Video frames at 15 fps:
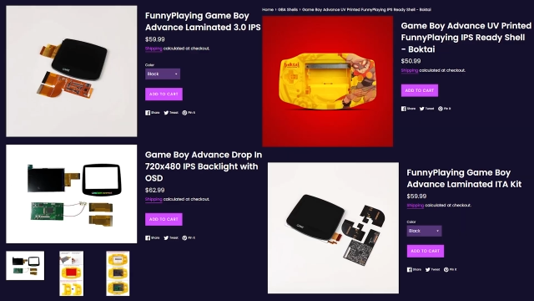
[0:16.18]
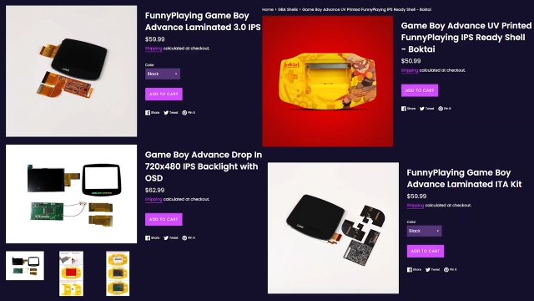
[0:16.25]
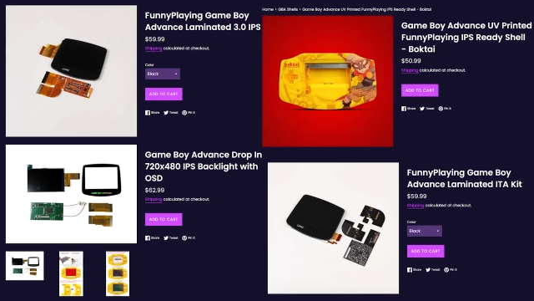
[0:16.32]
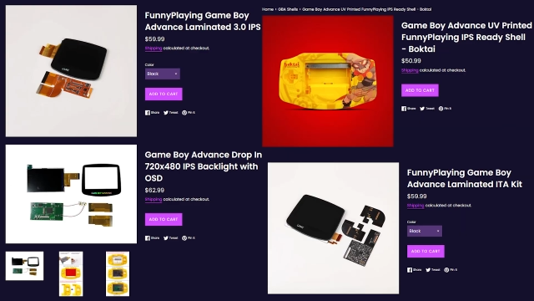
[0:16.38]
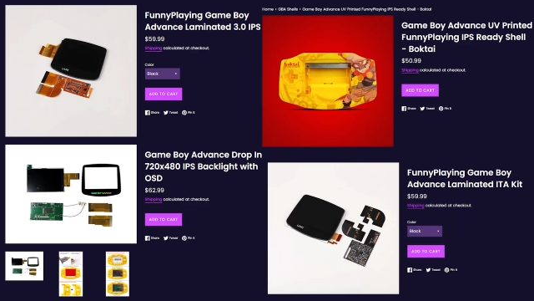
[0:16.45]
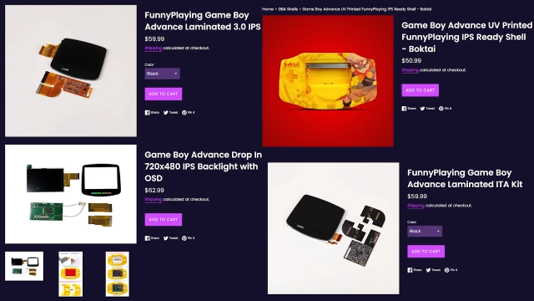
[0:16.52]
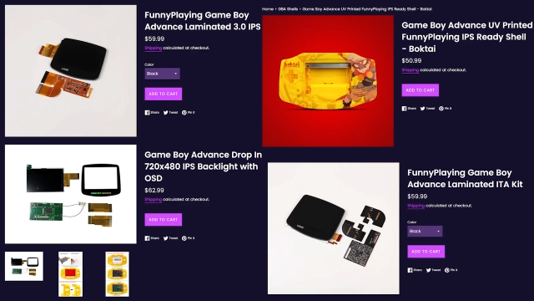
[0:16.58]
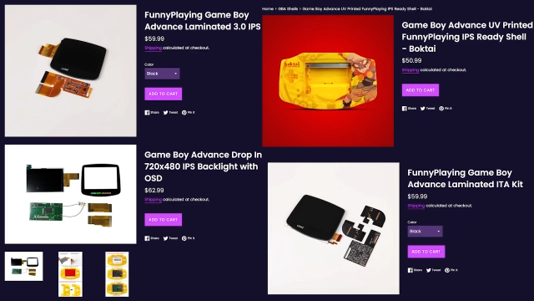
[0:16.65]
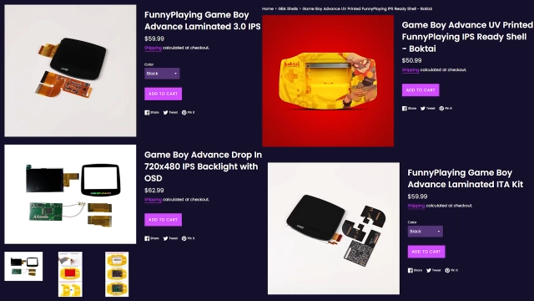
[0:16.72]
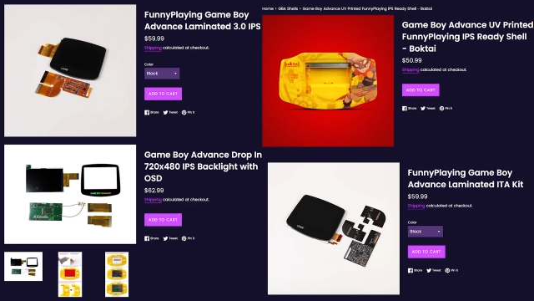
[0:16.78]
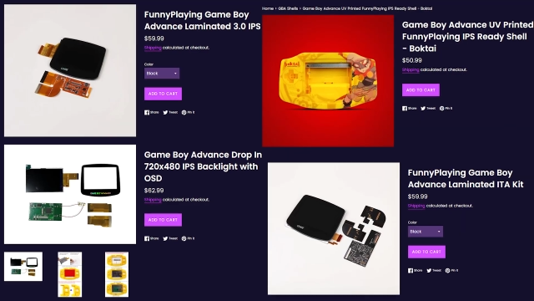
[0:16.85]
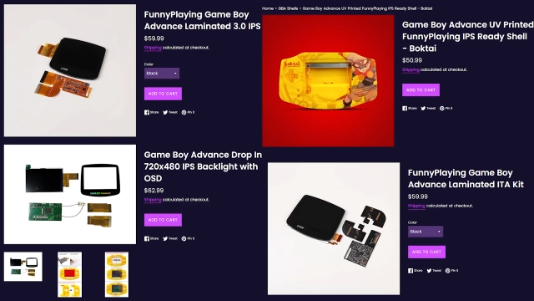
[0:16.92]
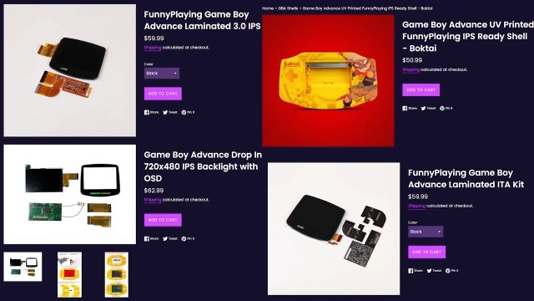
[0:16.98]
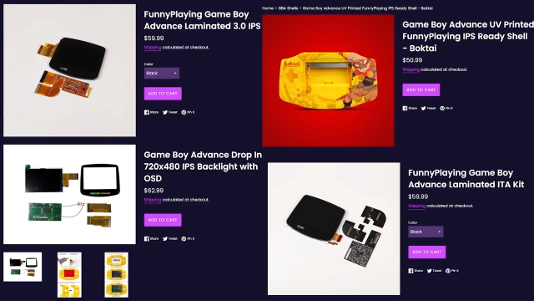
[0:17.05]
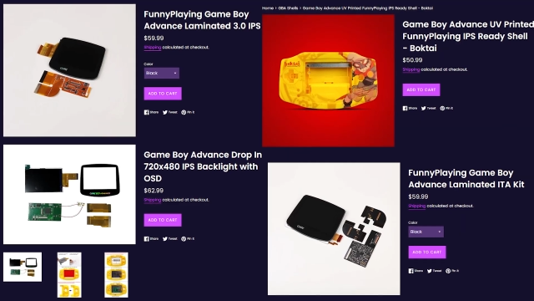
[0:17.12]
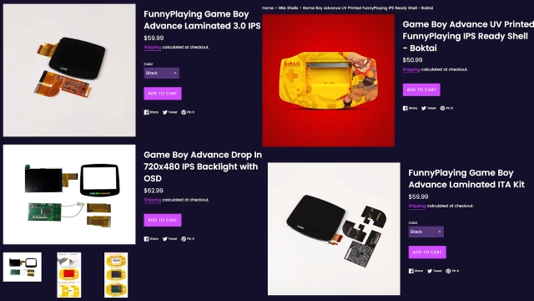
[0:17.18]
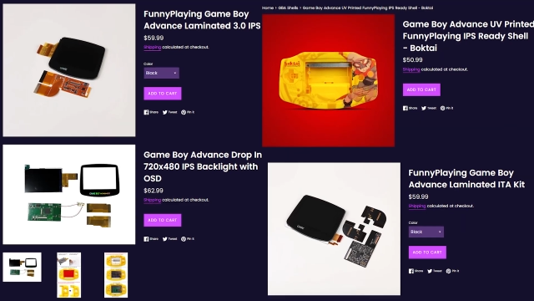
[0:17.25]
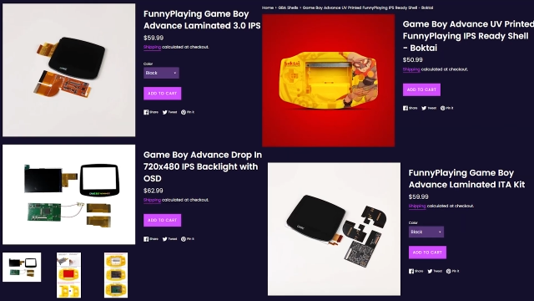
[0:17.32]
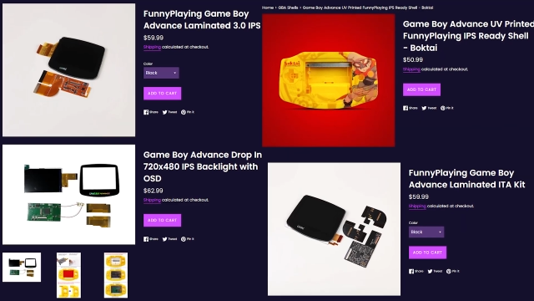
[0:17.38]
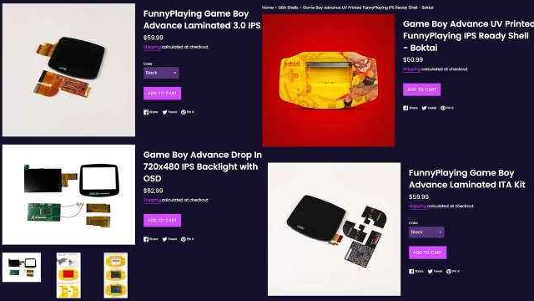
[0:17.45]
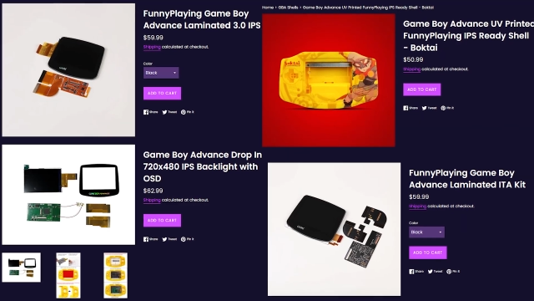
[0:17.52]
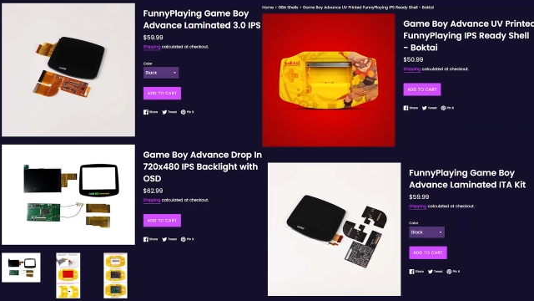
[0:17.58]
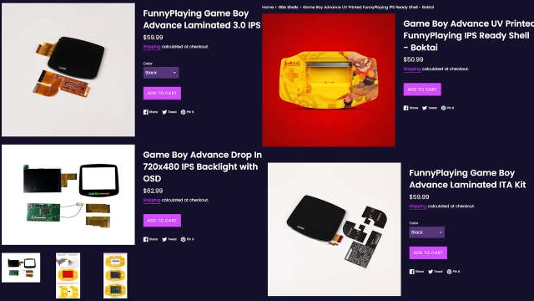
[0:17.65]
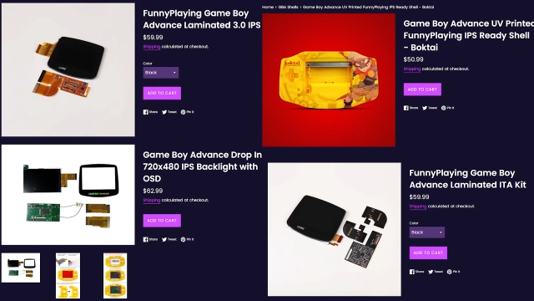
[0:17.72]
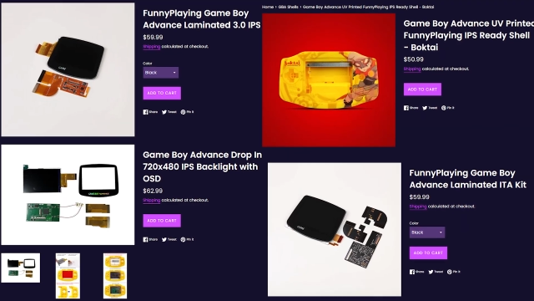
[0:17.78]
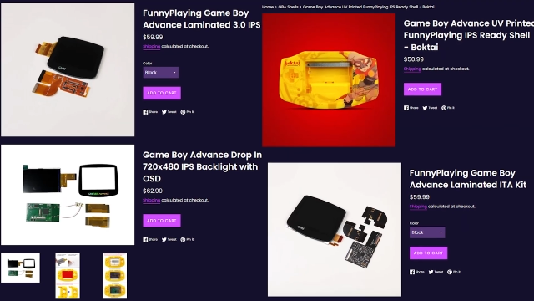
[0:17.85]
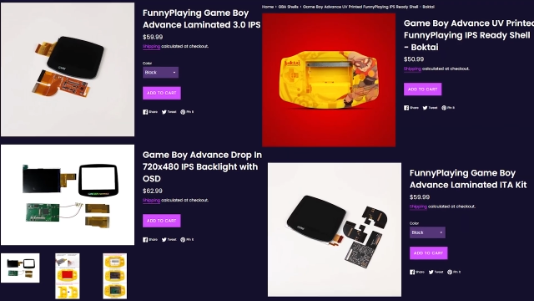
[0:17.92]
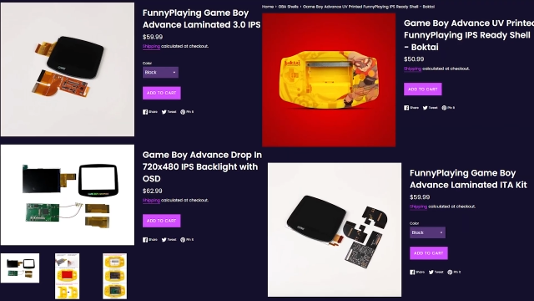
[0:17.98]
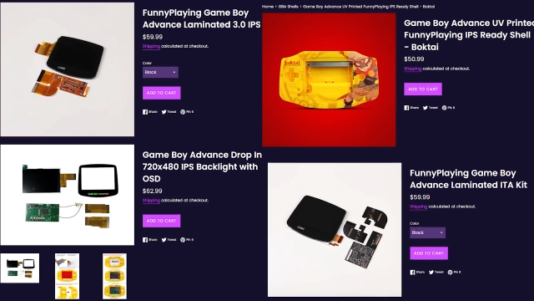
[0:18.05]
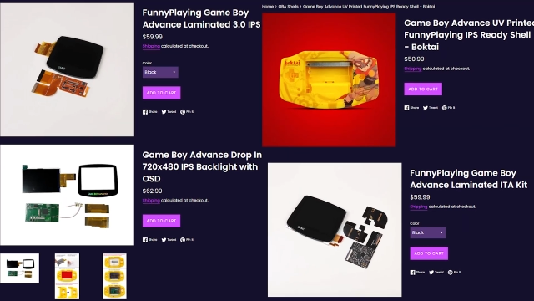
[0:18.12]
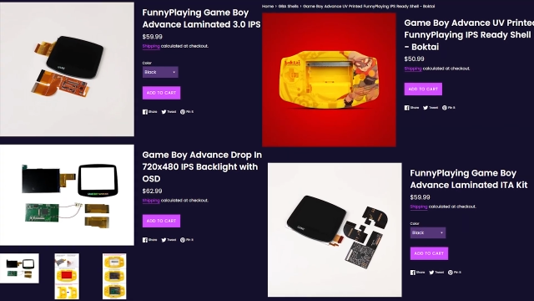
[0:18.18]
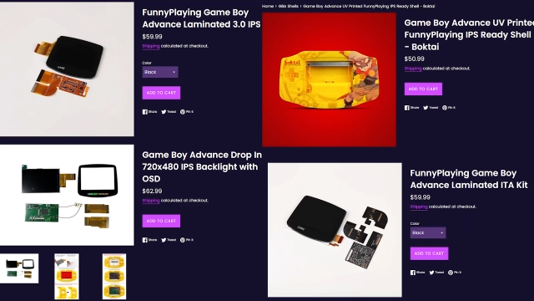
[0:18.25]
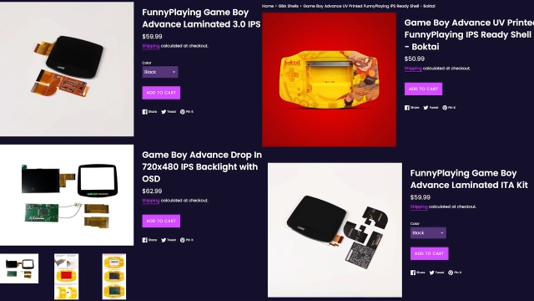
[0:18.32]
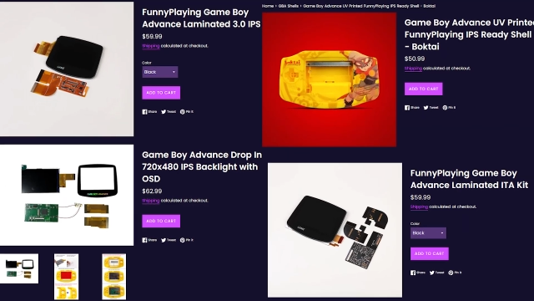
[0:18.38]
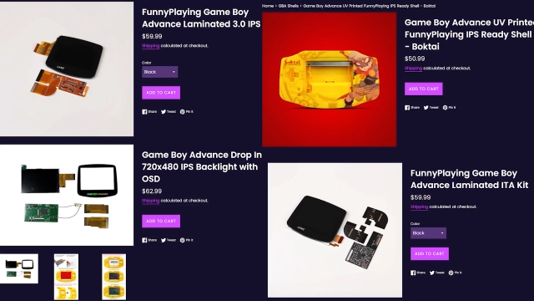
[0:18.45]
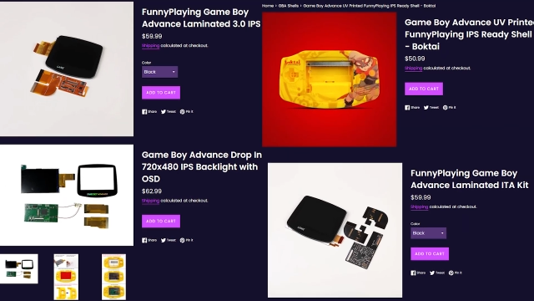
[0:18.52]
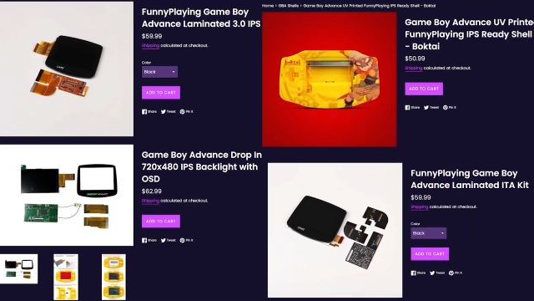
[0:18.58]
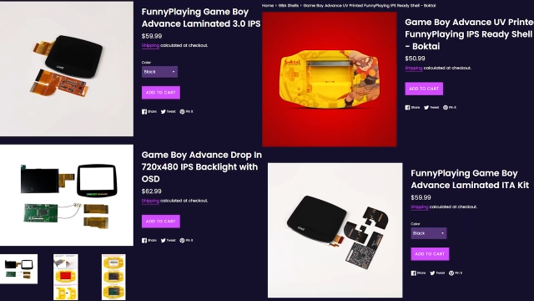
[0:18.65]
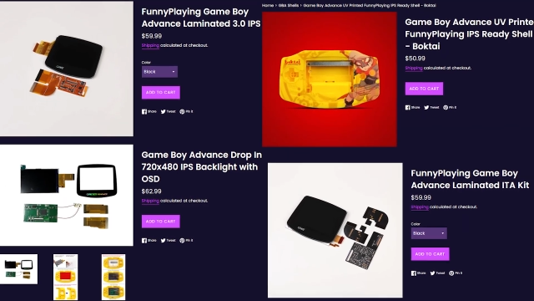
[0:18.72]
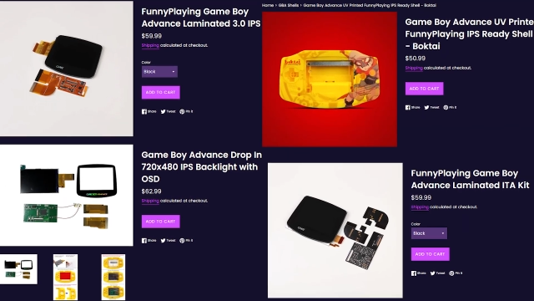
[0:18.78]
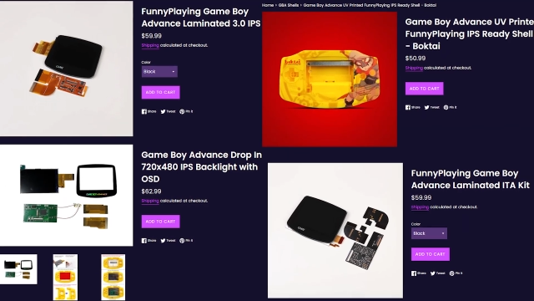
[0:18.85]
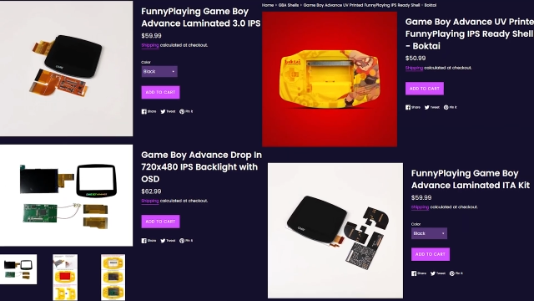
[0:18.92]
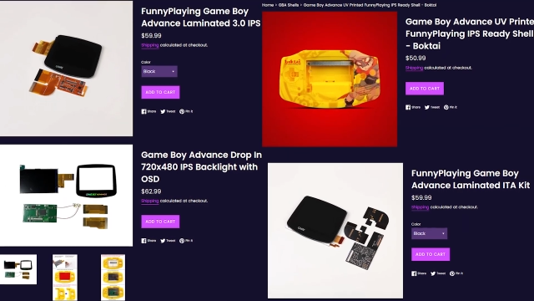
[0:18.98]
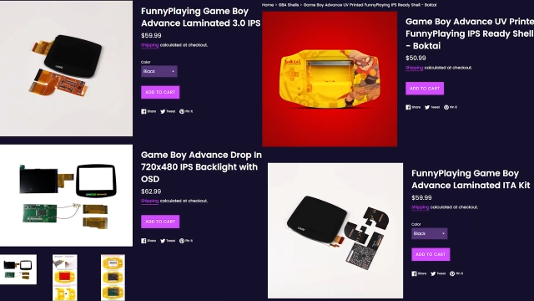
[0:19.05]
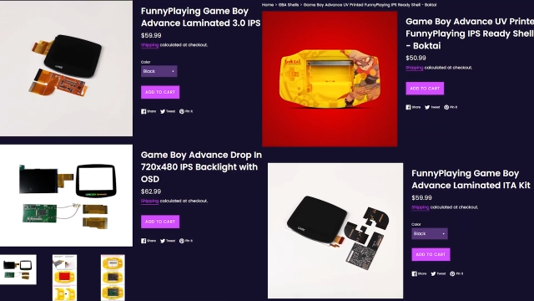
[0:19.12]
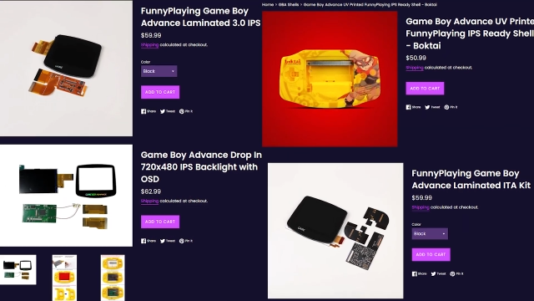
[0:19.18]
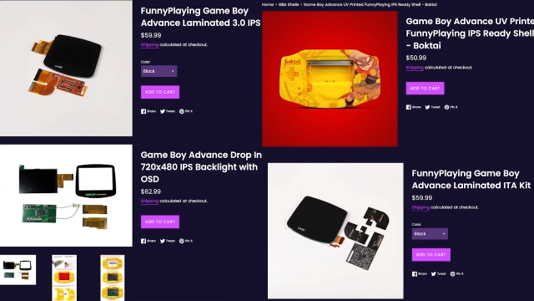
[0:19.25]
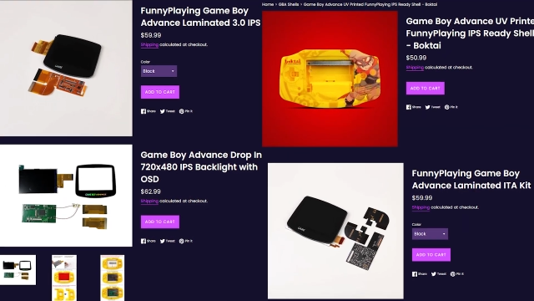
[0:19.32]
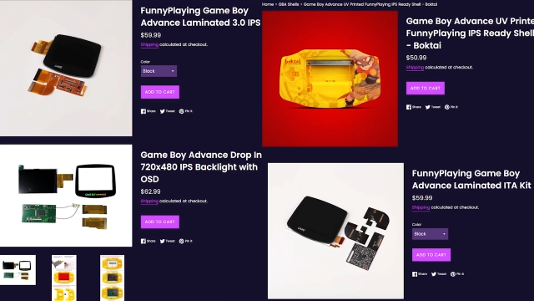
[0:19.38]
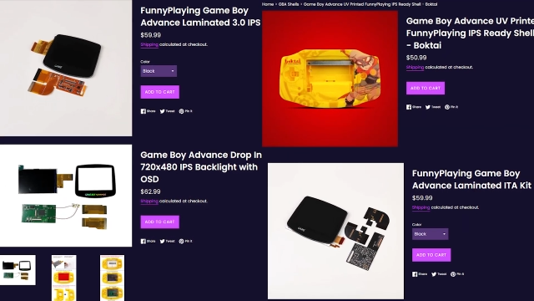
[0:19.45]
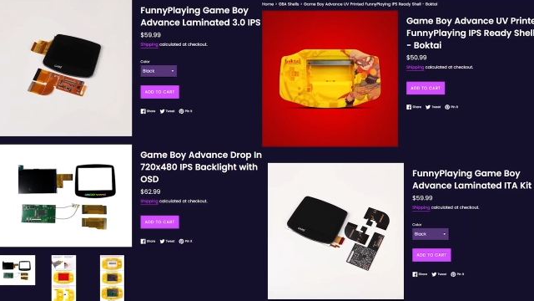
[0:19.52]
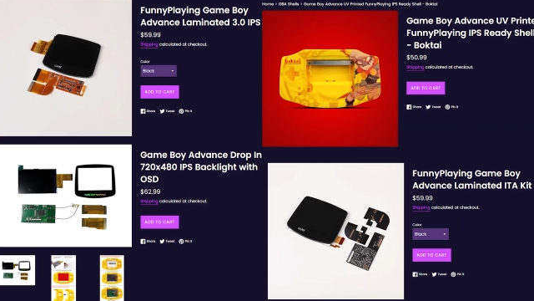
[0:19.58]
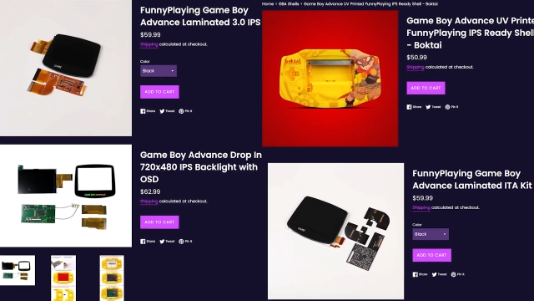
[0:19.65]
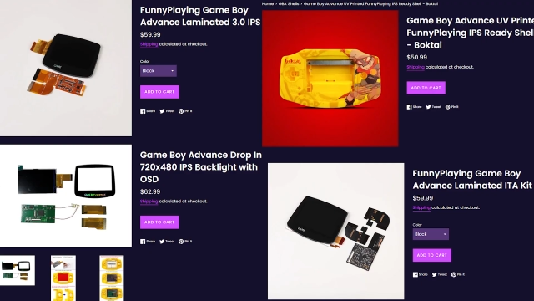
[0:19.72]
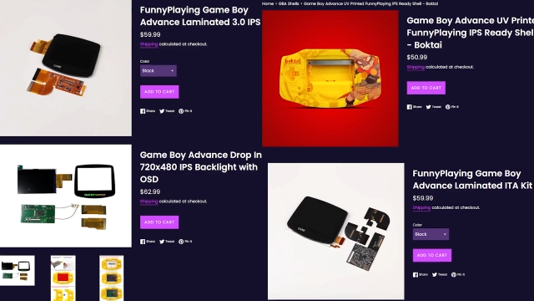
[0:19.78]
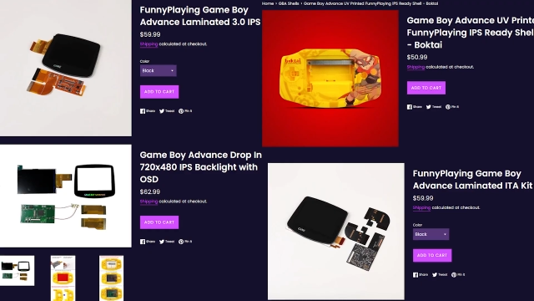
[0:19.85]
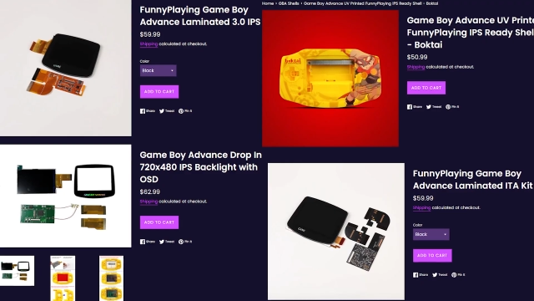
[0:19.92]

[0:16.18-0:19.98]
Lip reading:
[unreadable: no face in view]